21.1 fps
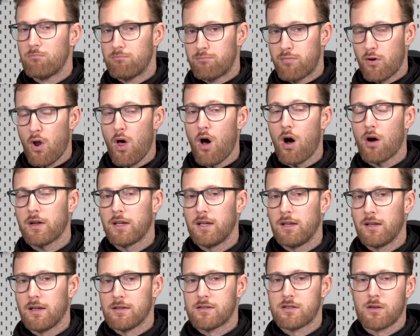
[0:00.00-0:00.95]

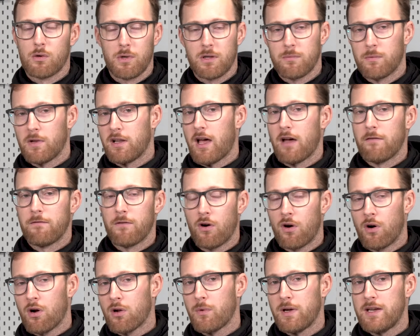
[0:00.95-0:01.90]
blocking it, so it will have
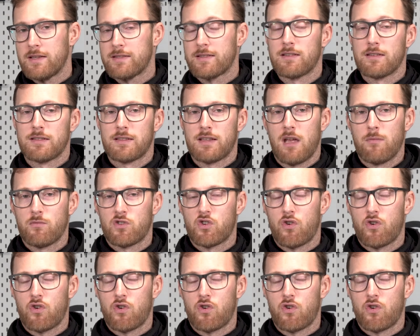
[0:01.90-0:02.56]
always the same